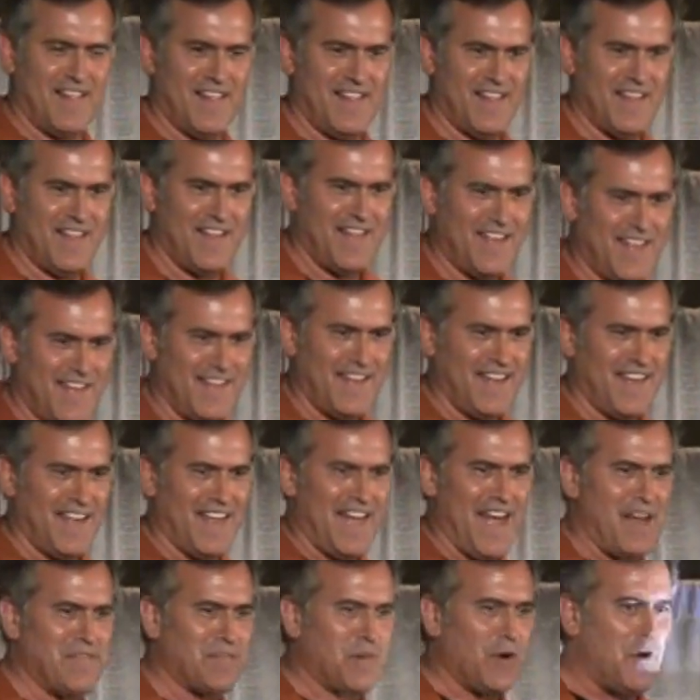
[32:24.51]

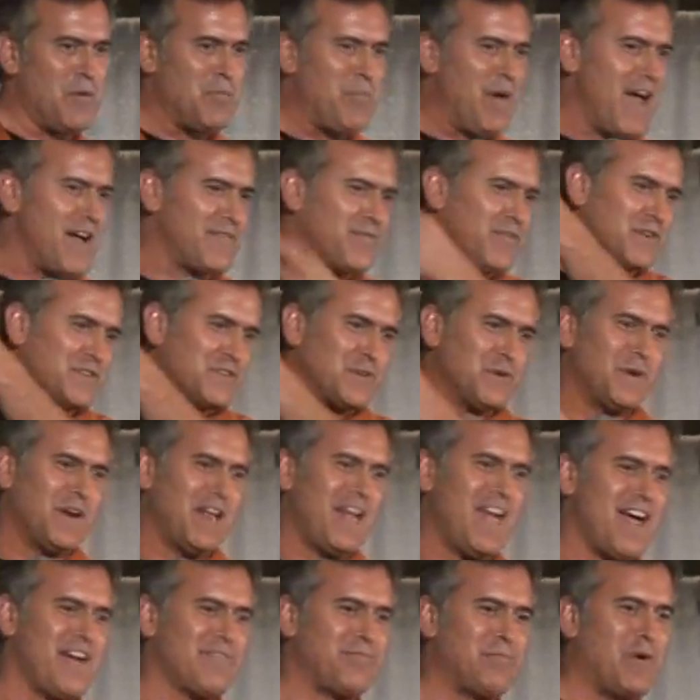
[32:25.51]
I'm going back for two
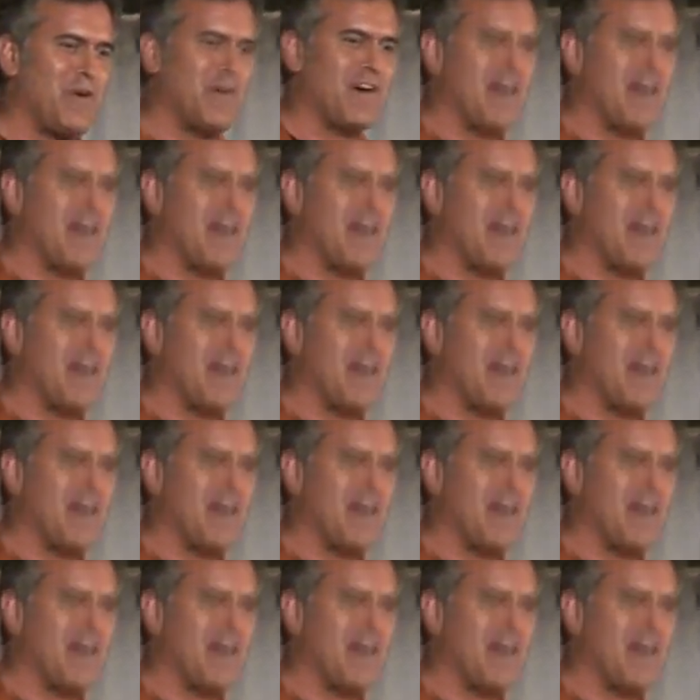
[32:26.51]
and a half